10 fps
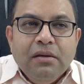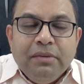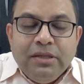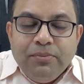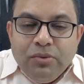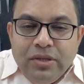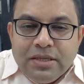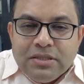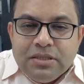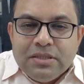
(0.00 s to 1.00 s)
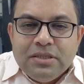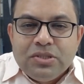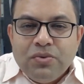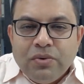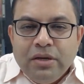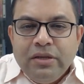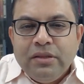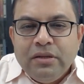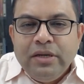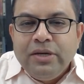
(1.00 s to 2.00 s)
But the Buddha's teaching is totally
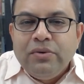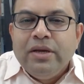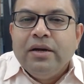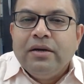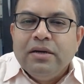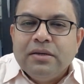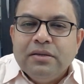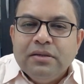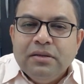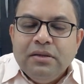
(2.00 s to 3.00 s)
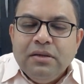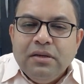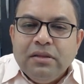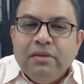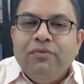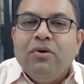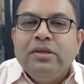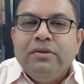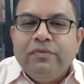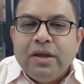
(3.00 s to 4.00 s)
in the day-to-day conduct, the
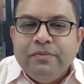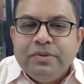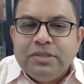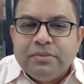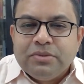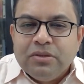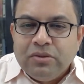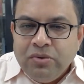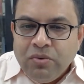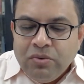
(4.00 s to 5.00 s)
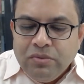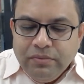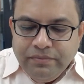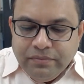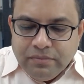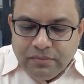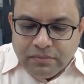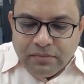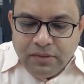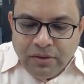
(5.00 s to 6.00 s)
following the five precepts.
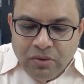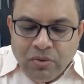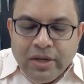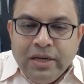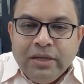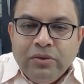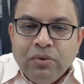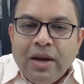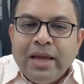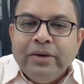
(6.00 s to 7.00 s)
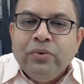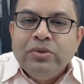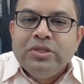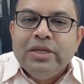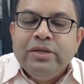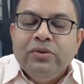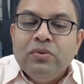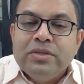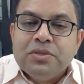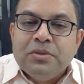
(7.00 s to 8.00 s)
No killing, no lying, no stealing,
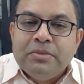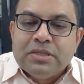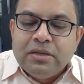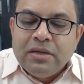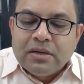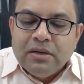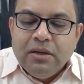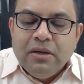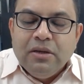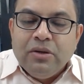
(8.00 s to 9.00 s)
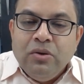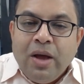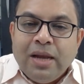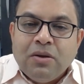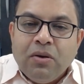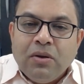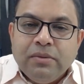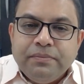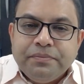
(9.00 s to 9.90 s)
no sexual misconduct, no alcohol.